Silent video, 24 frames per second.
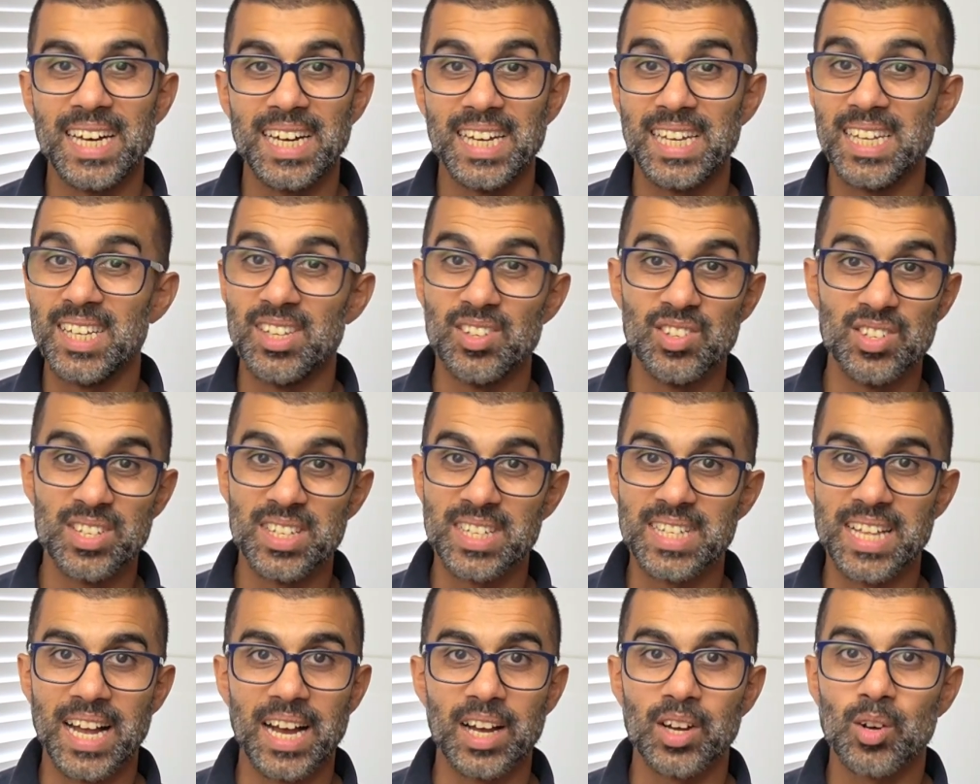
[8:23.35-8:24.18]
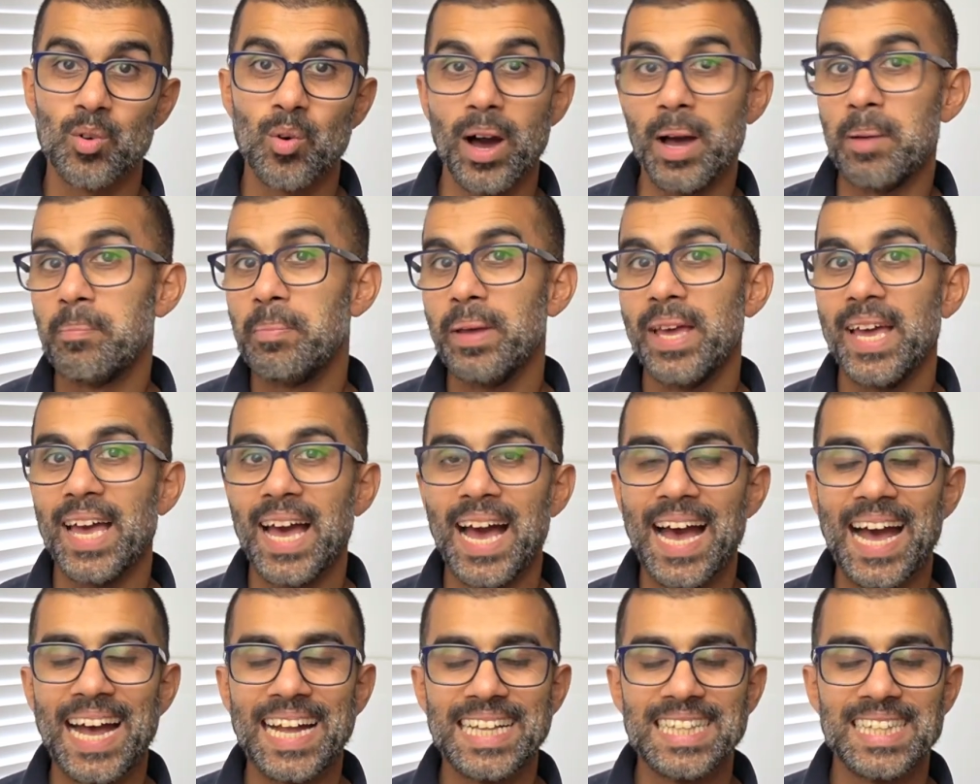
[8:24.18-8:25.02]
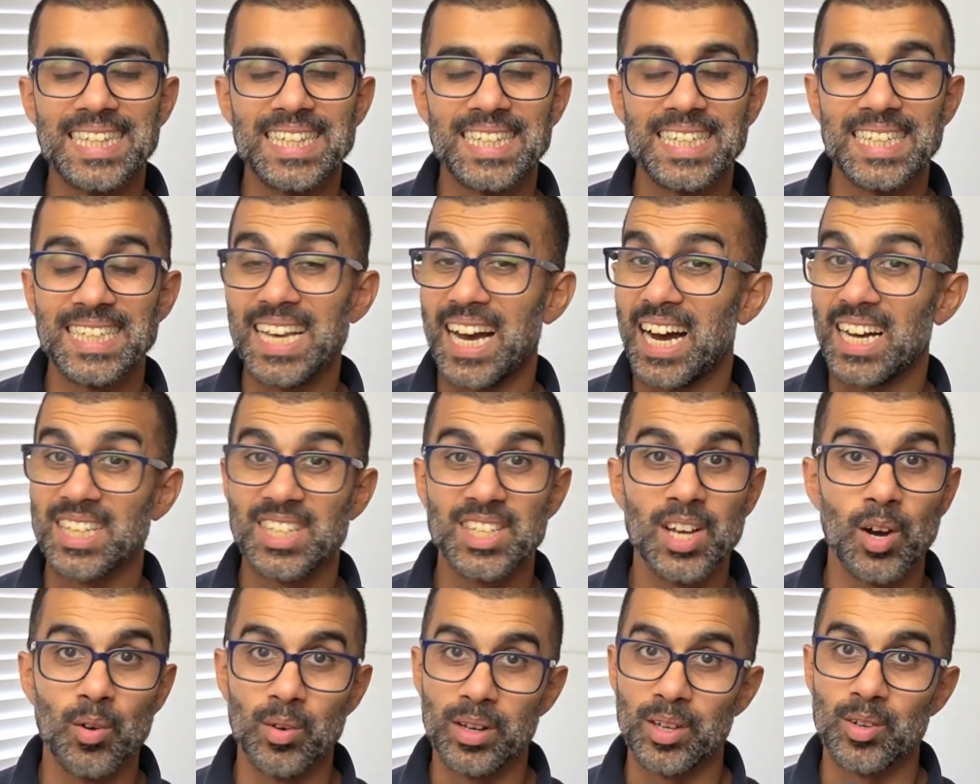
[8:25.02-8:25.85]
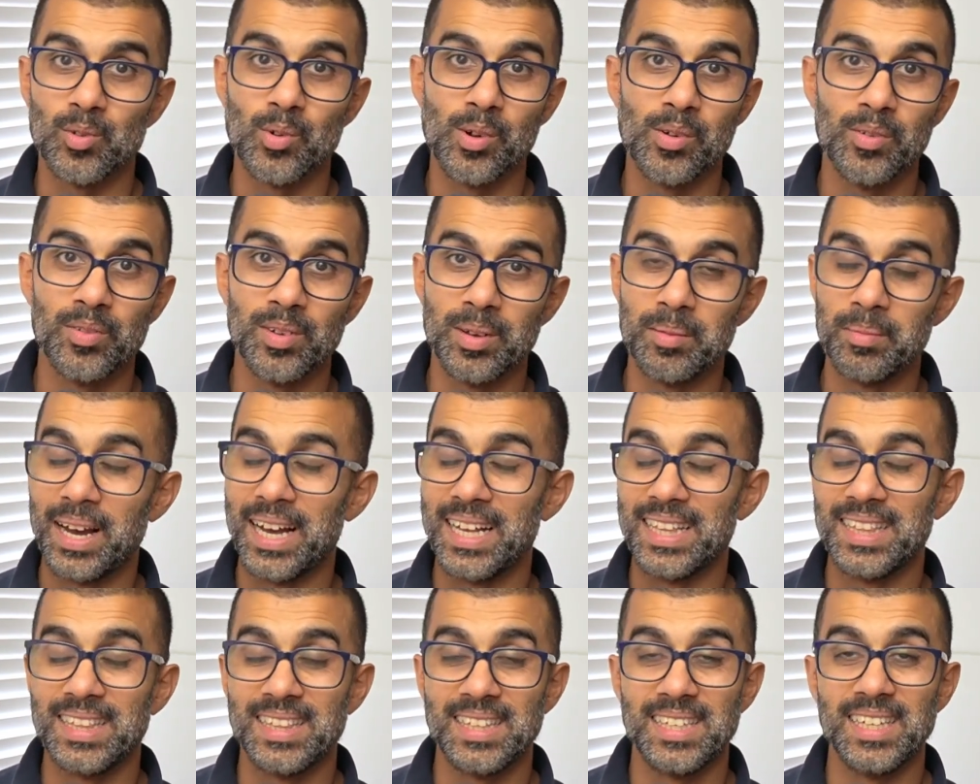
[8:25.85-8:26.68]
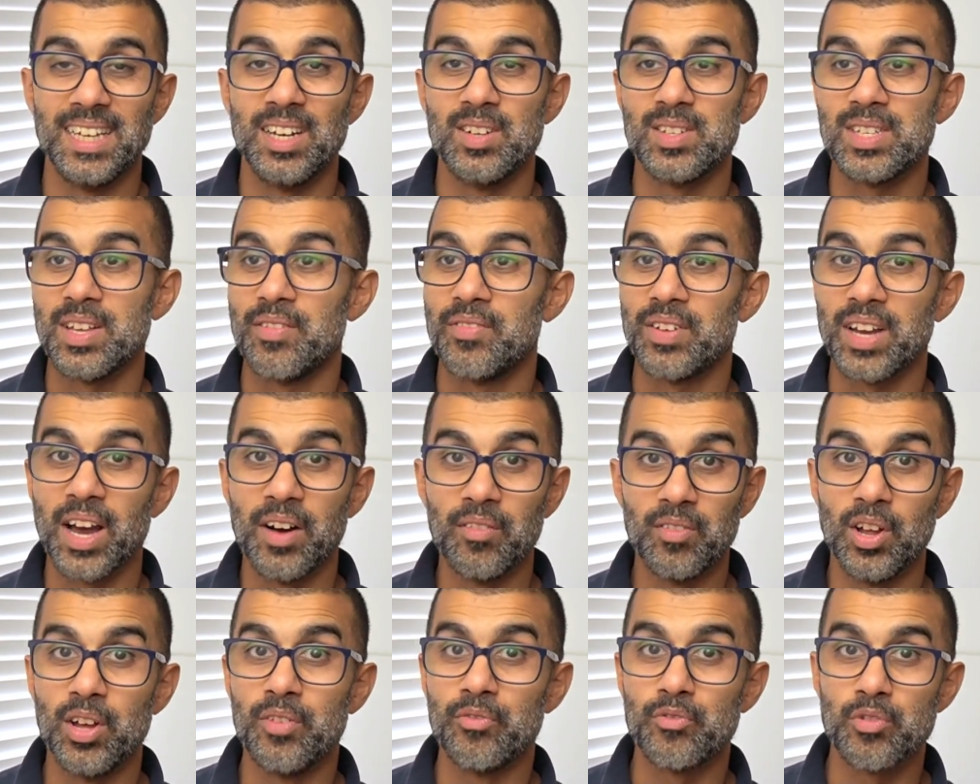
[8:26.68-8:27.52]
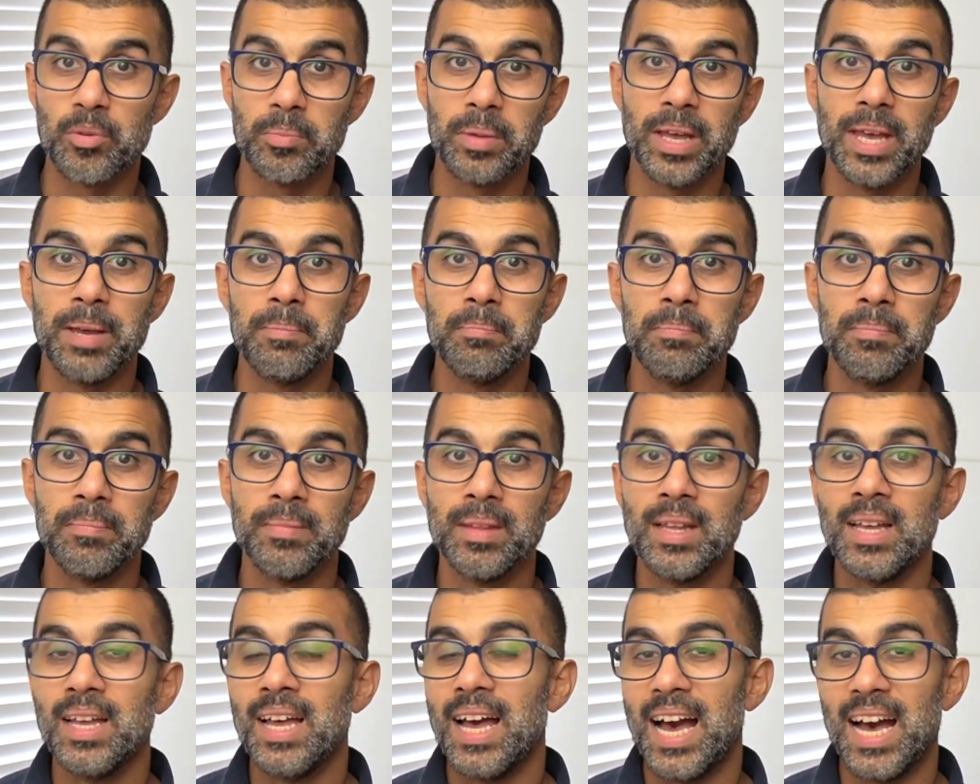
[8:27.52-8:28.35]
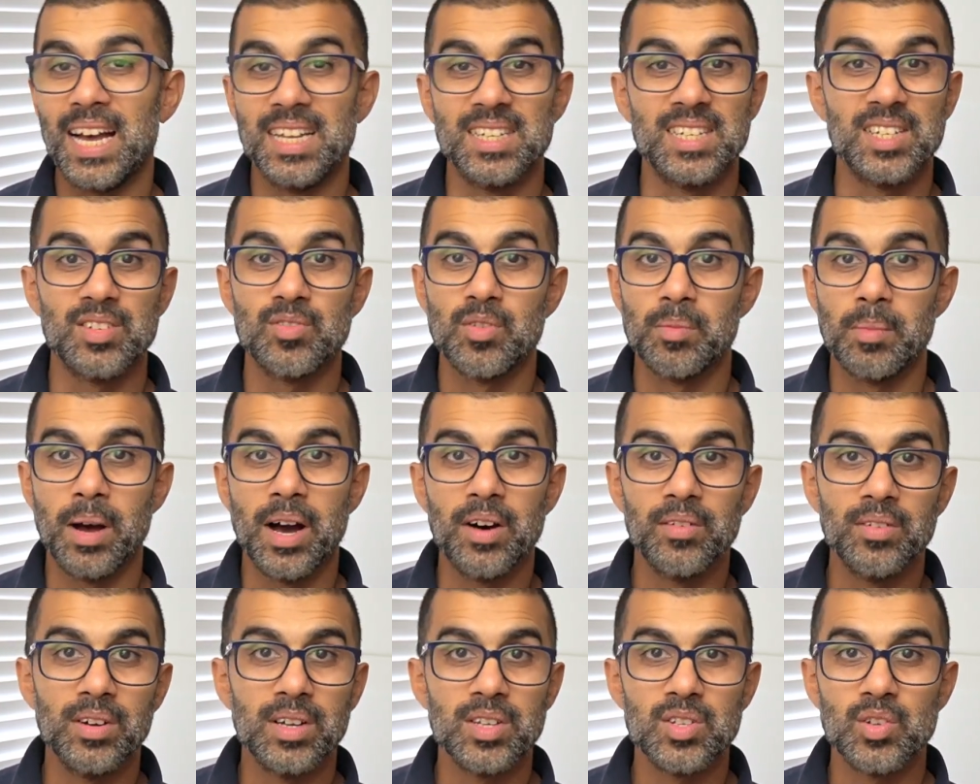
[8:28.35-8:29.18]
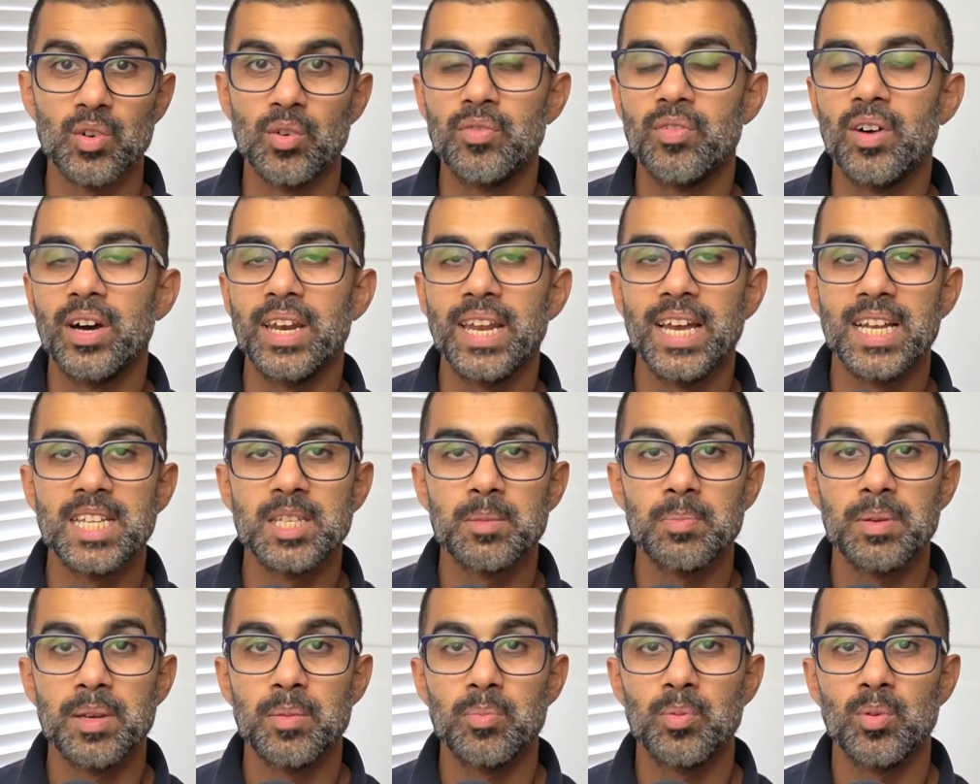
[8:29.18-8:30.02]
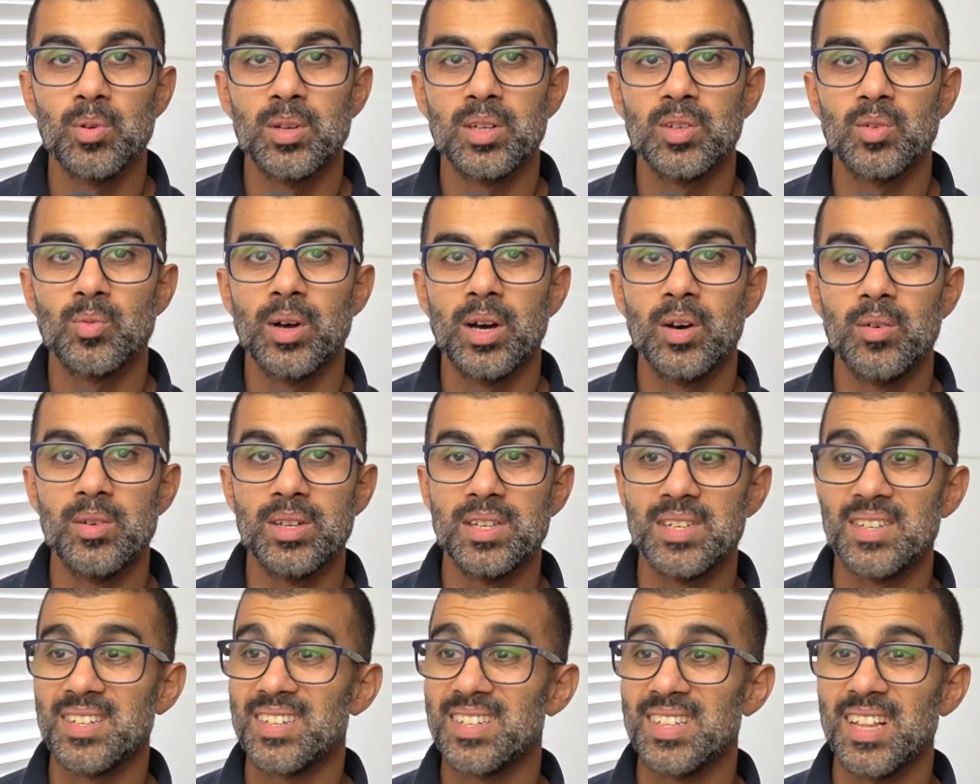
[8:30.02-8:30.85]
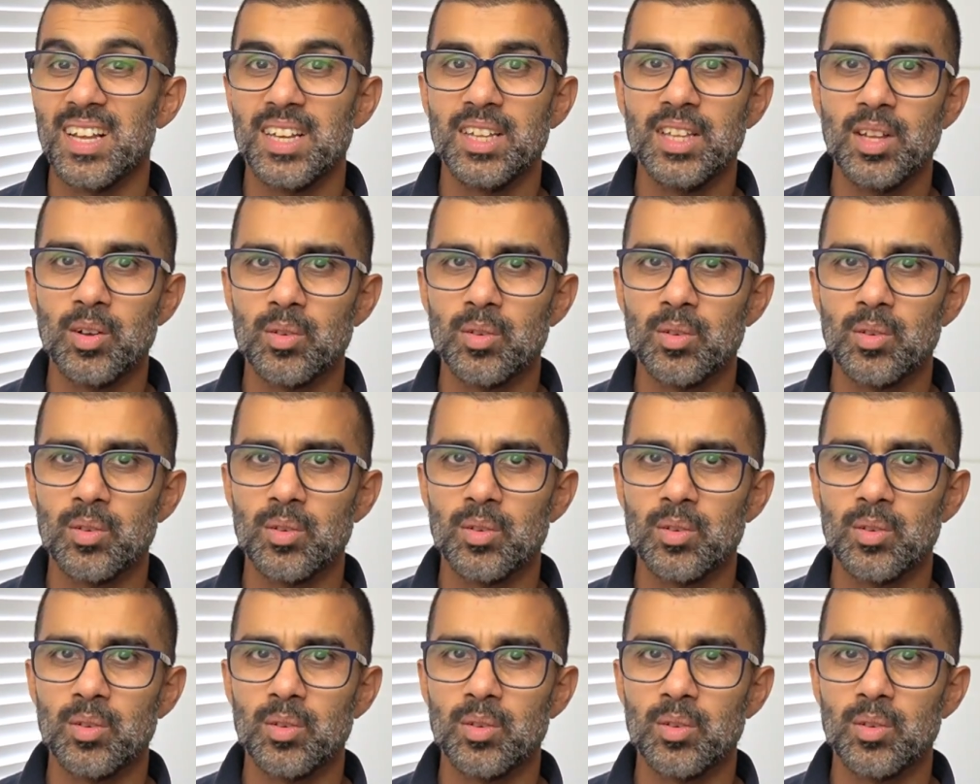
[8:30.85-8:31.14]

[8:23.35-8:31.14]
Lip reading: He uses that quite a bit, and I totally agree with him. And something I've learned from him and just from other sort of finance people as well, is just like,